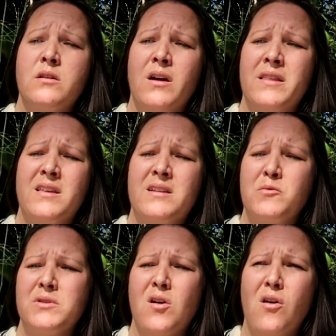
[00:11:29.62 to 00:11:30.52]
I think it
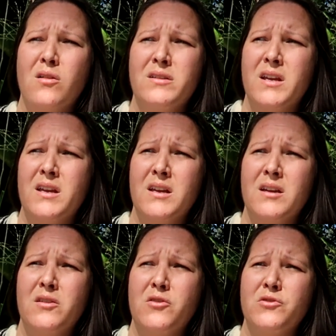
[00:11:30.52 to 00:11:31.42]
was a
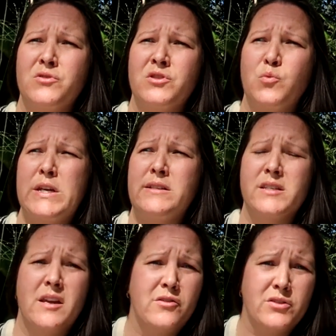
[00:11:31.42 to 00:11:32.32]
Holiday Inn or Suites
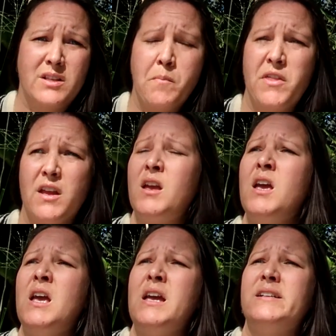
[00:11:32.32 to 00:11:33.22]
Inn or something.
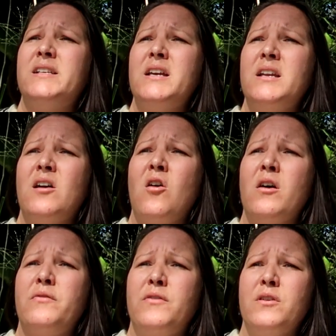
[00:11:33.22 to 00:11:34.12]
He said,
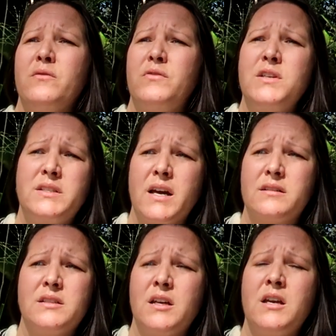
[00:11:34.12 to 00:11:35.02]
off of this
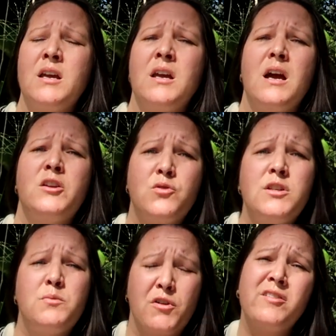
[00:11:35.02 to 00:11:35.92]
exit, you
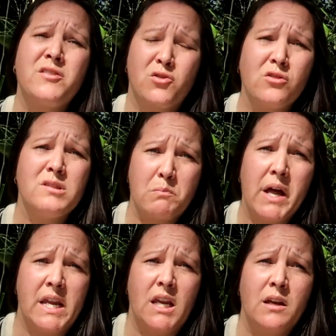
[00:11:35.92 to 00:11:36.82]
need to bring this girl's
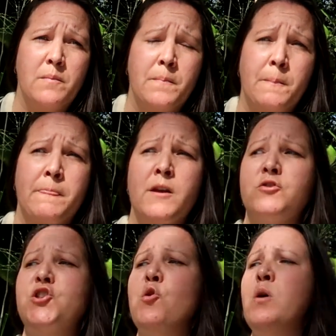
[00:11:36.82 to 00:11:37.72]
money.
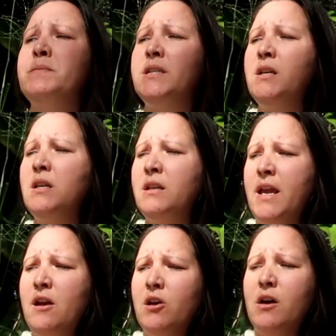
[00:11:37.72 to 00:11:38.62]
So I'm sitting in
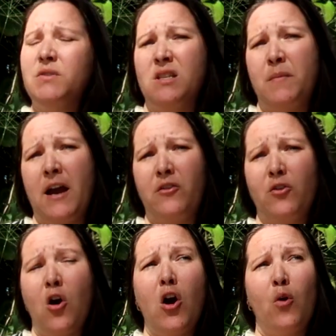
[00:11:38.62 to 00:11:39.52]
handcuffs in the back of
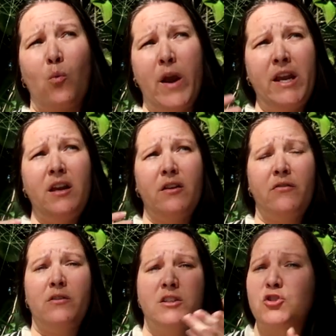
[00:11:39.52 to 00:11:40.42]
the car waiting
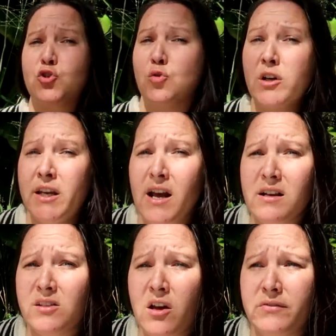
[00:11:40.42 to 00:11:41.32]
for this crooked
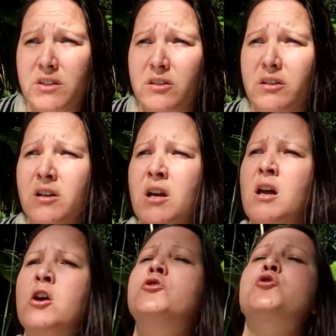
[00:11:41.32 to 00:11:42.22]
ass officer
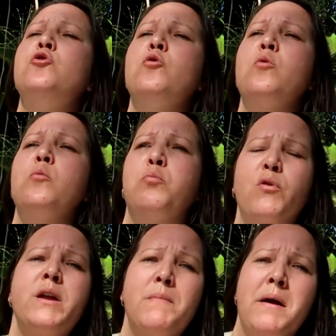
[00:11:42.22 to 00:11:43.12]
to
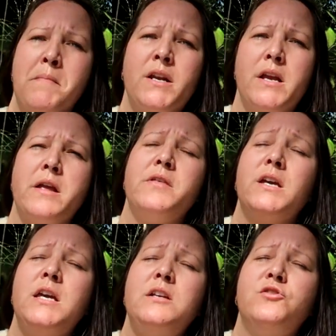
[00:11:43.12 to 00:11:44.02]
bring my money that
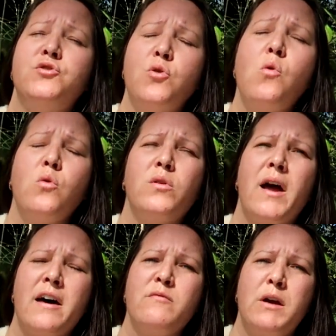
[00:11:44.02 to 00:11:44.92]
he stole
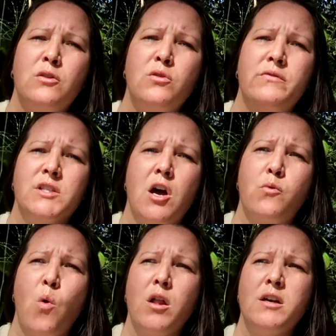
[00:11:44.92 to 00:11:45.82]
out of my Louis
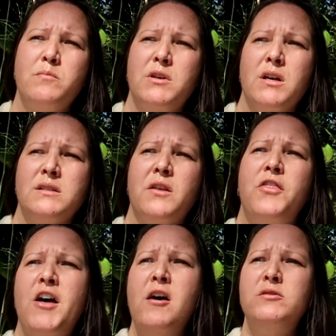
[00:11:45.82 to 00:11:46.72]
Vuitton wallet, because
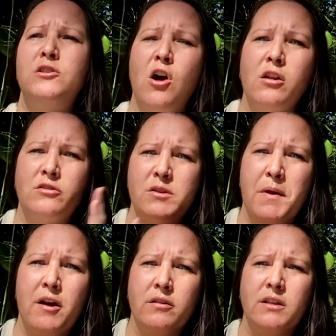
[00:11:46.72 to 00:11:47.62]
$1,000
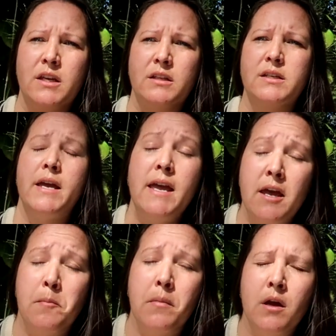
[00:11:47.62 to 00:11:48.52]
apparently to
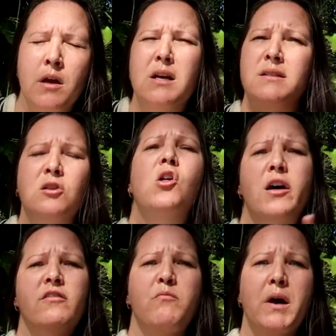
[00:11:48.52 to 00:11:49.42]
him is a
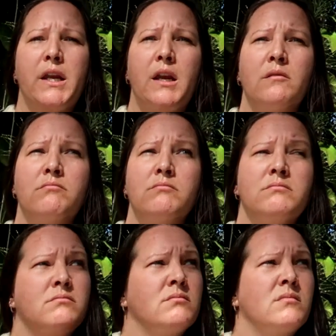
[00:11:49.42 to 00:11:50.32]
lot of money.
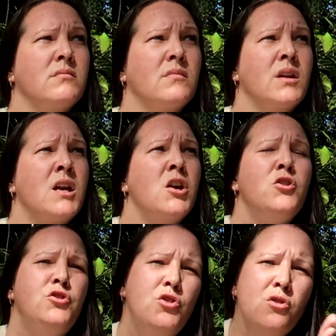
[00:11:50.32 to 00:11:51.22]

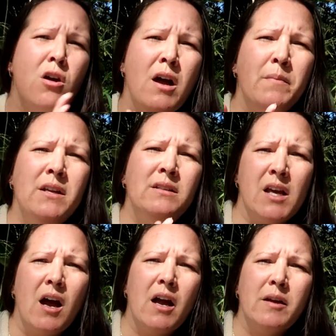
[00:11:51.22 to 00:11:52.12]
Do you know how many
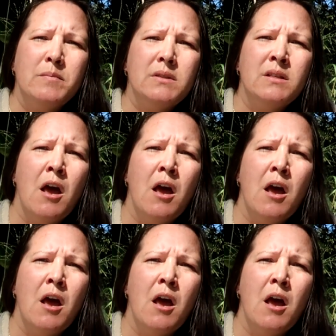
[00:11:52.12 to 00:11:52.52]
times